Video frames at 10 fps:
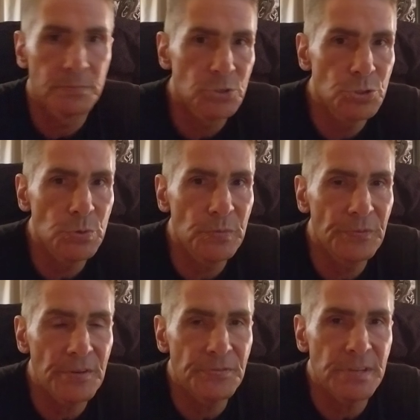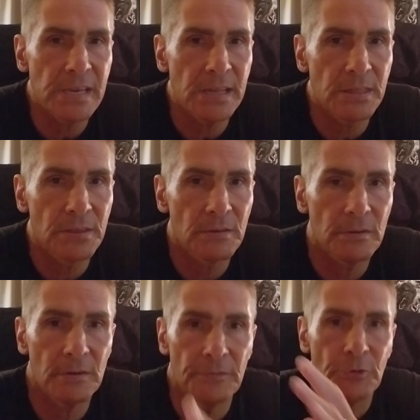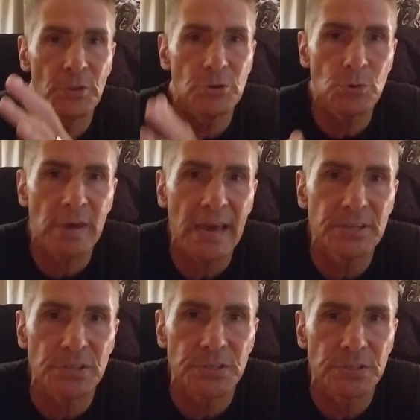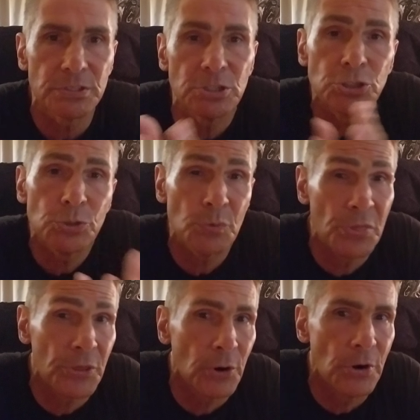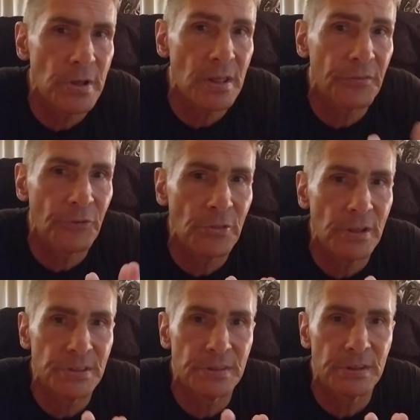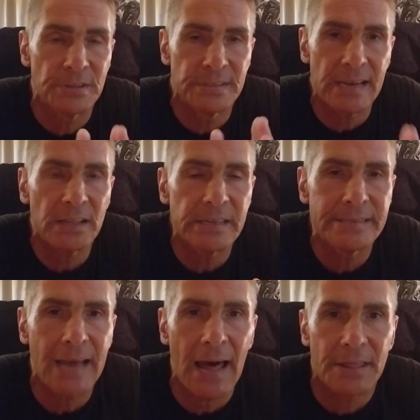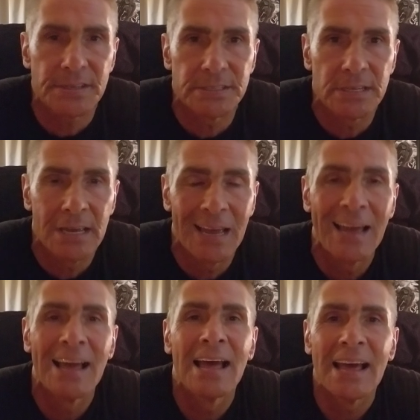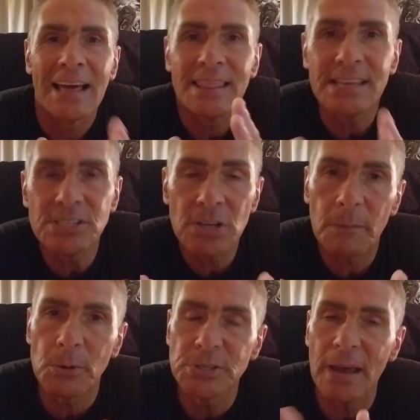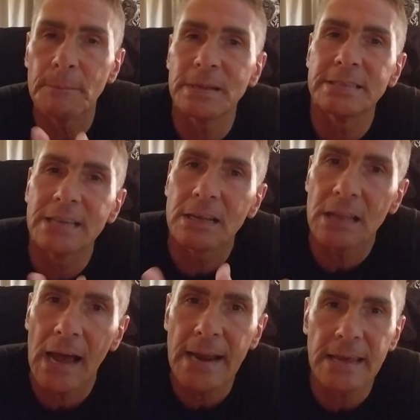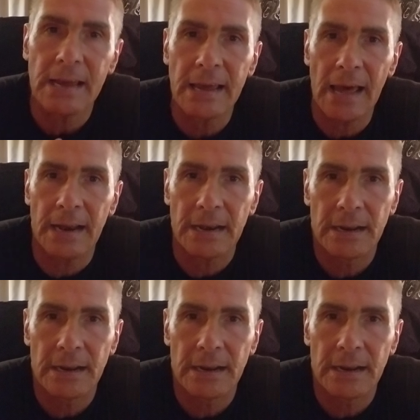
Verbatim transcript: June 15th for the new cases to June 30th for the, the daily deaths, these numbers have been declining again.